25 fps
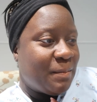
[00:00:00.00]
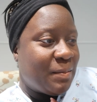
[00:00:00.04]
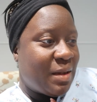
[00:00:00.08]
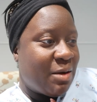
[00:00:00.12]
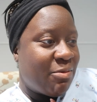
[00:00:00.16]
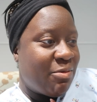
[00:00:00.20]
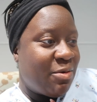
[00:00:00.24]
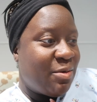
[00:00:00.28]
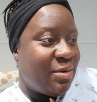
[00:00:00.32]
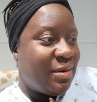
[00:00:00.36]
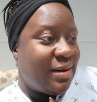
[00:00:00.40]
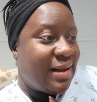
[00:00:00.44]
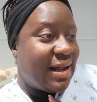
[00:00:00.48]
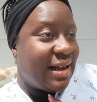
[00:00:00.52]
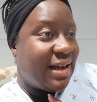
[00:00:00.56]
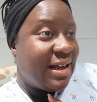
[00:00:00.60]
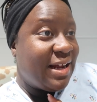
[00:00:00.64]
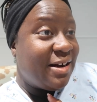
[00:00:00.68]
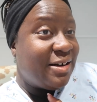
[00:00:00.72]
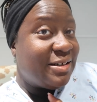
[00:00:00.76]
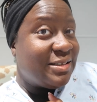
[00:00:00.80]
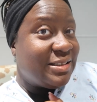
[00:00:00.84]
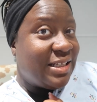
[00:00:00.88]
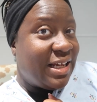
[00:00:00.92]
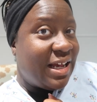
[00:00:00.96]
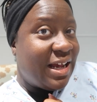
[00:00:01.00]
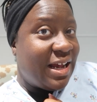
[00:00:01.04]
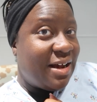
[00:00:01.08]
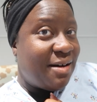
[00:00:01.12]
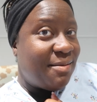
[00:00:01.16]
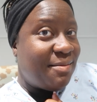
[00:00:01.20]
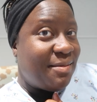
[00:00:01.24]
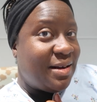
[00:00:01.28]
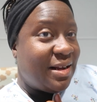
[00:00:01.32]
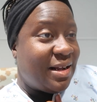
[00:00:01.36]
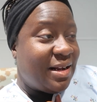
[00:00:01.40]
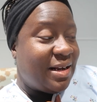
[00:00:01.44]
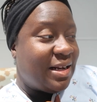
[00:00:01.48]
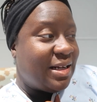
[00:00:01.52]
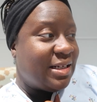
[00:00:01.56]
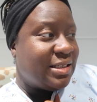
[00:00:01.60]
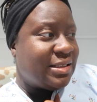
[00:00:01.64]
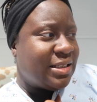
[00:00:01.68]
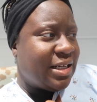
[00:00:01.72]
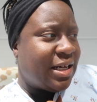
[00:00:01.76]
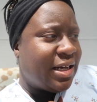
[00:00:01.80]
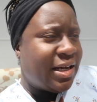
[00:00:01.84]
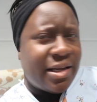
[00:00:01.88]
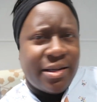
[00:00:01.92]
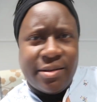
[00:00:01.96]
and we were like, here's Camden, and he
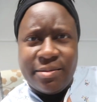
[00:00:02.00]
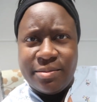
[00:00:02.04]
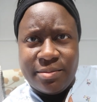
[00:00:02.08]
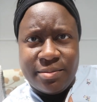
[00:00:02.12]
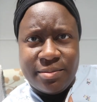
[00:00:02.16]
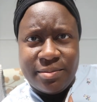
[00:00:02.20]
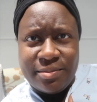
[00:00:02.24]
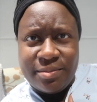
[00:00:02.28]
said,